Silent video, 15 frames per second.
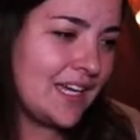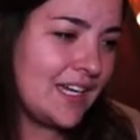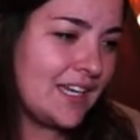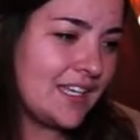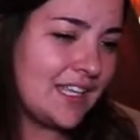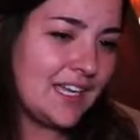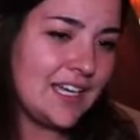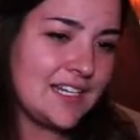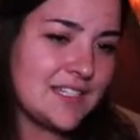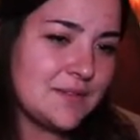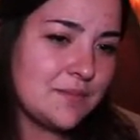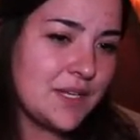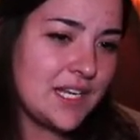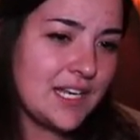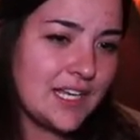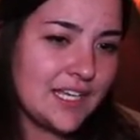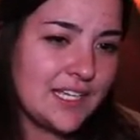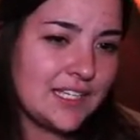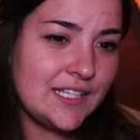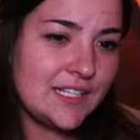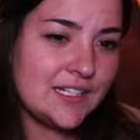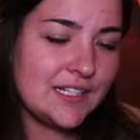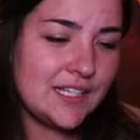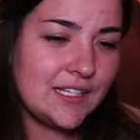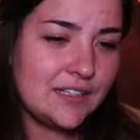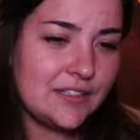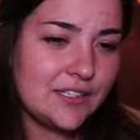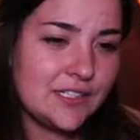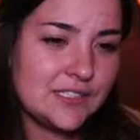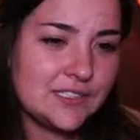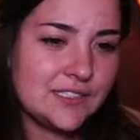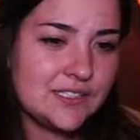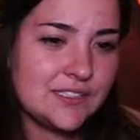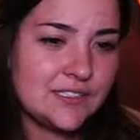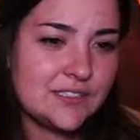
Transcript: Yeah, it's midnight in England,